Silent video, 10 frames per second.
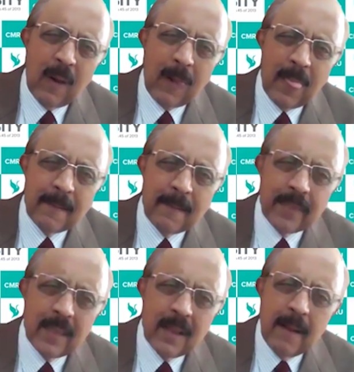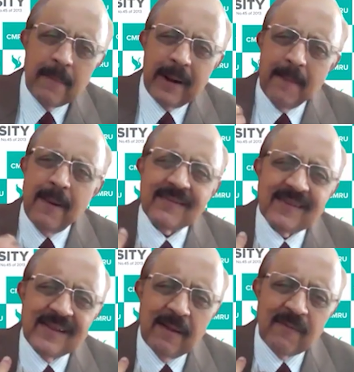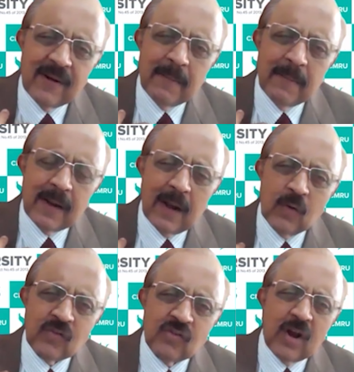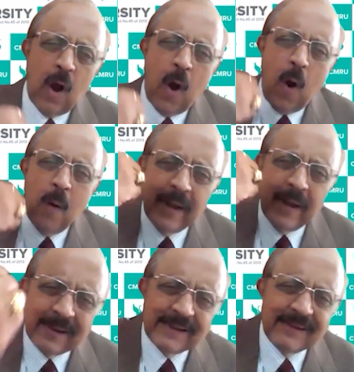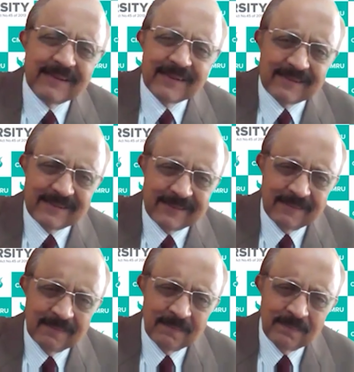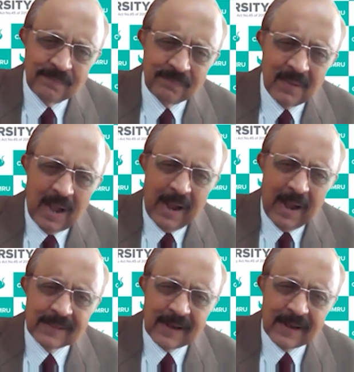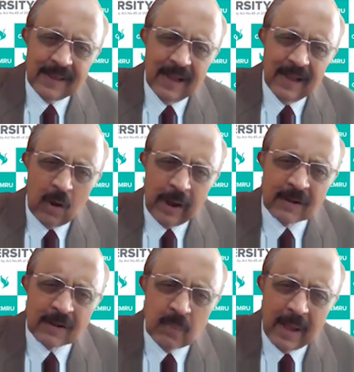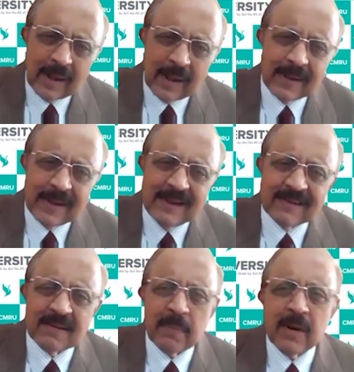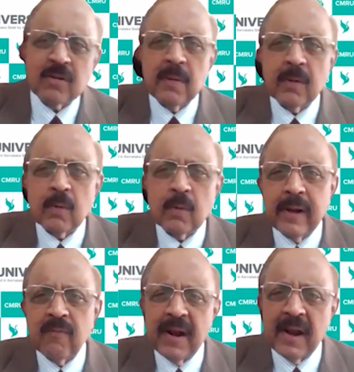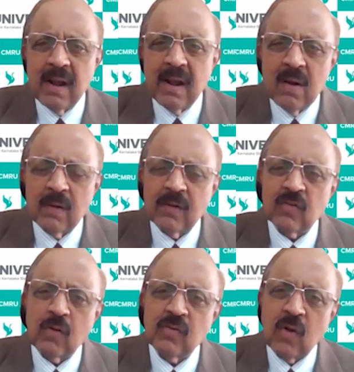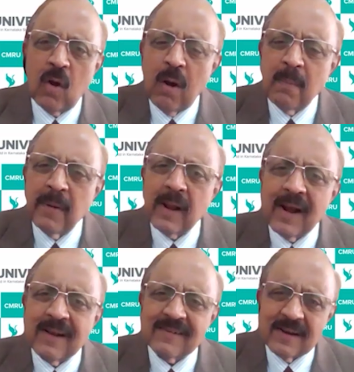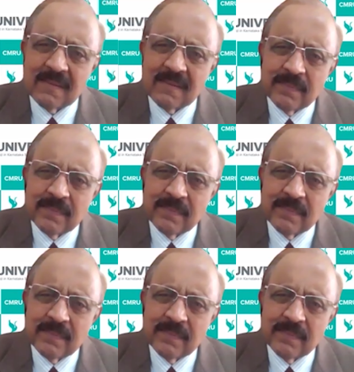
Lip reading: law, but I am asking a fundamental question. How many teachers, either here or elsewhere, teach Principle 21 of the Stockholm Declaration?